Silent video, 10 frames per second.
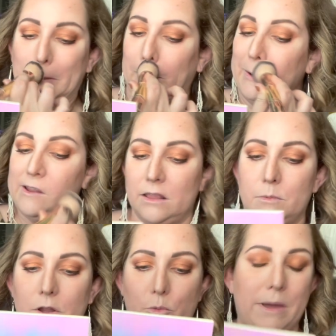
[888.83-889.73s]
Right, I'm going
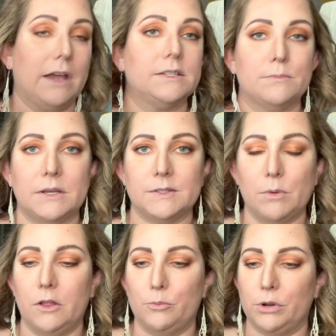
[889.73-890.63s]
to go back to my
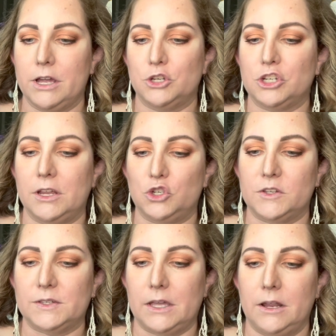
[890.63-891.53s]
smaller brush and
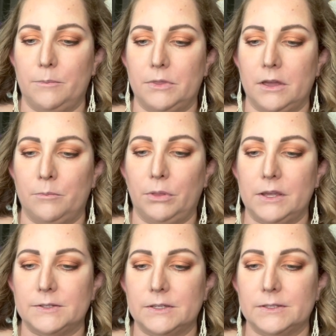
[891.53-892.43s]
just hit up the
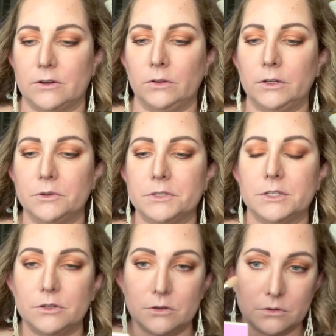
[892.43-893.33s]
places that are a little
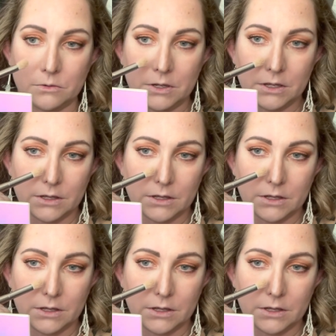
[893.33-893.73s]
too,